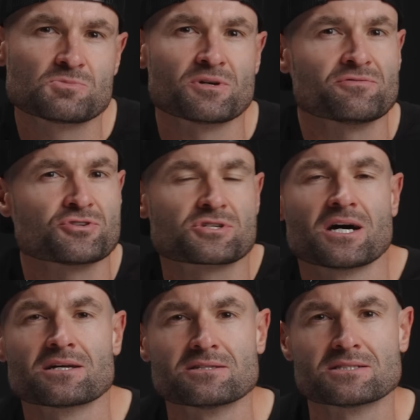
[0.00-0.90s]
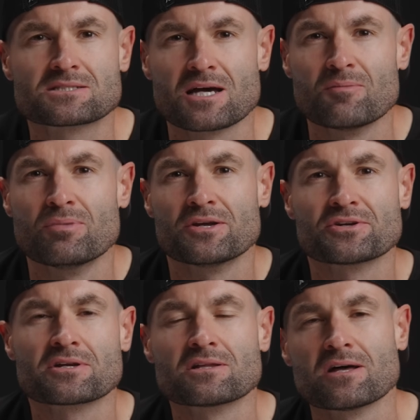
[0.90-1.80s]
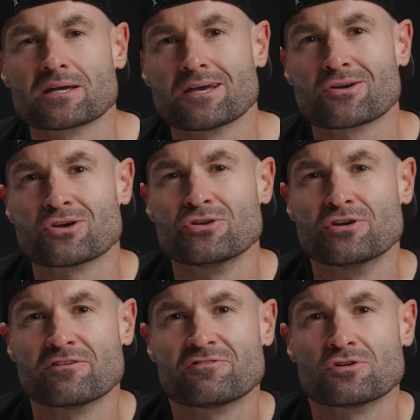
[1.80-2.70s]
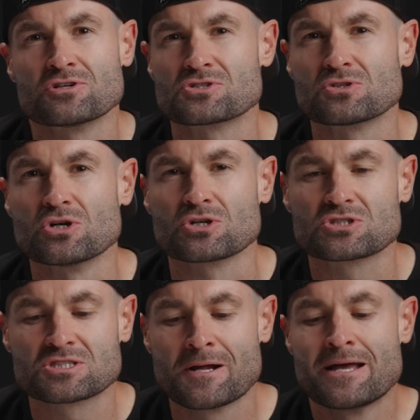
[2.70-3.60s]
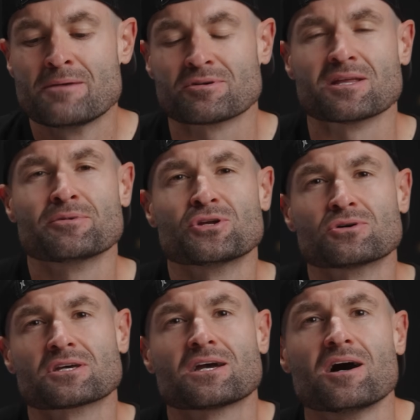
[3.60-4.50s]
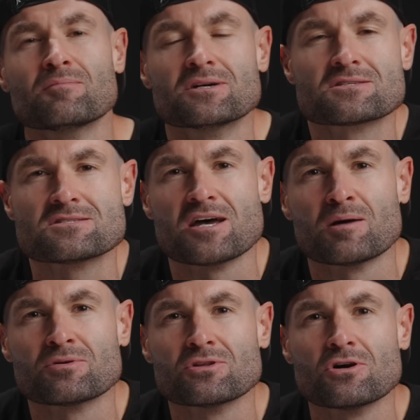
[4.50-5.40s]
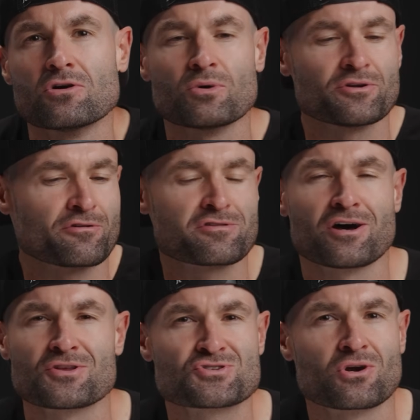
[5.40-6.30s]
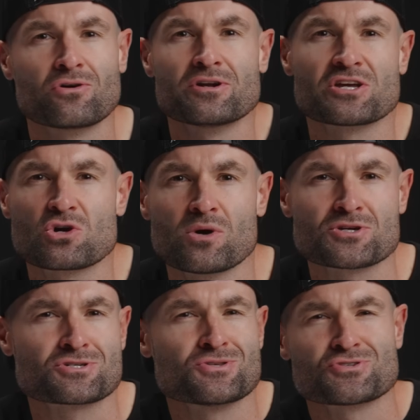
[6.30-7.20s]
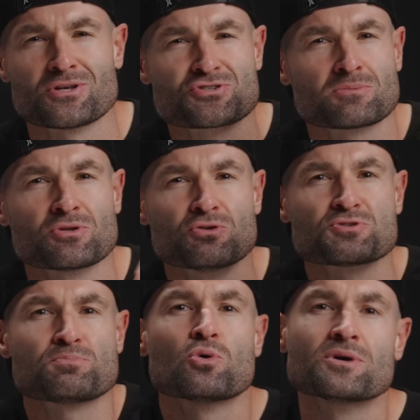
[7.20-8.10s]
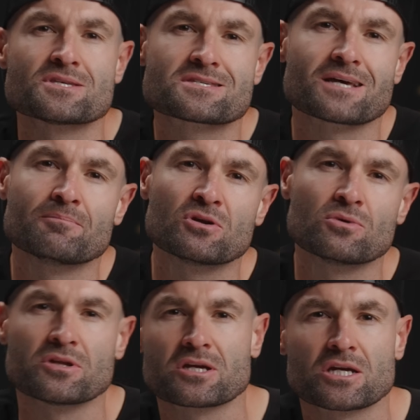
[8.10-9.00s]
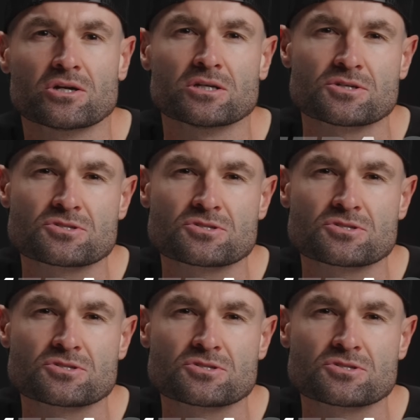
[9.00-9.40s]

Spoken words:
but if you try this, I bet you're going to like how good your footage looks. But let me know in the comments down below what your thoughts are or any questions on some of those points. I'd be really curious